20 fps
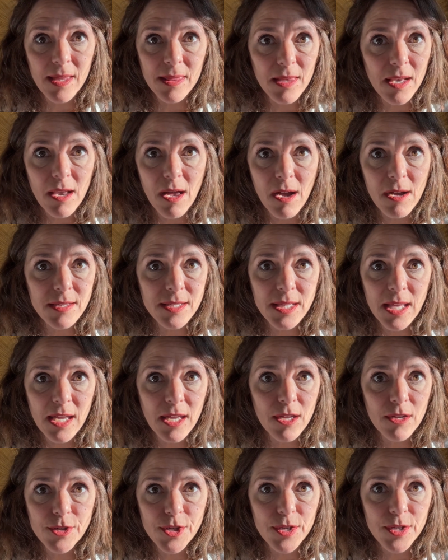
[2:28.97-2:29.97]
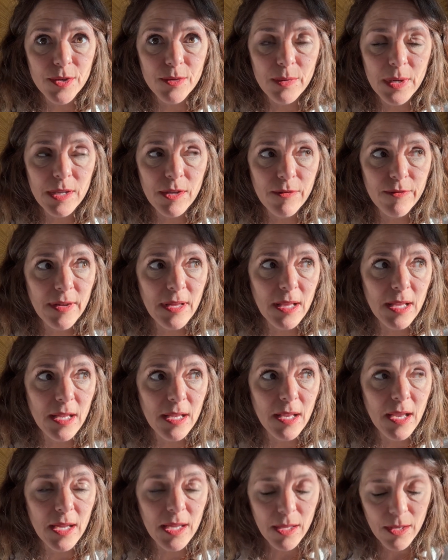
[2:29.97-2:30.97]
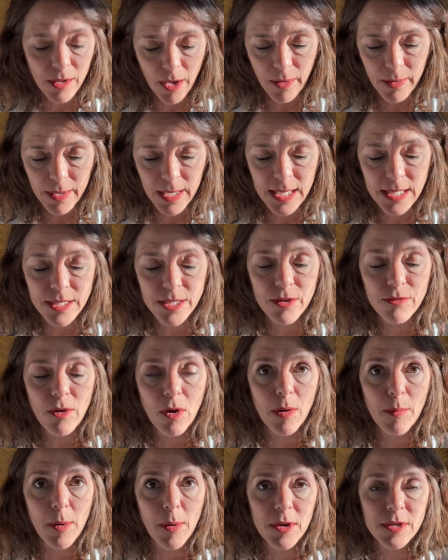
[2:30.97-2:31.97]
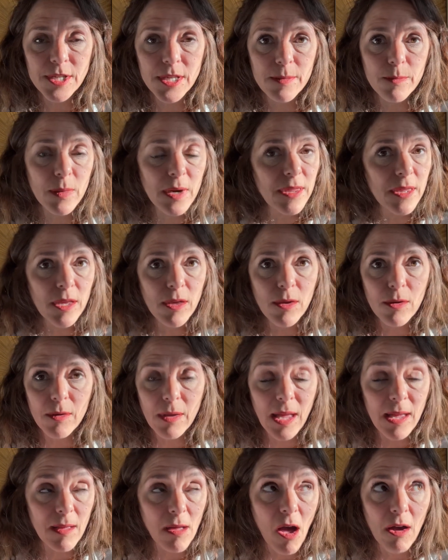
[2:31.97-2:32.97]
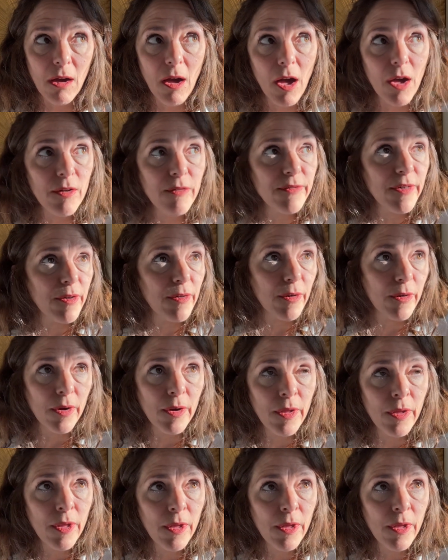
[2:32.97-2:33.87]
the last thing you do when you're feeling like you're going into rock bottom, whether you get hungover or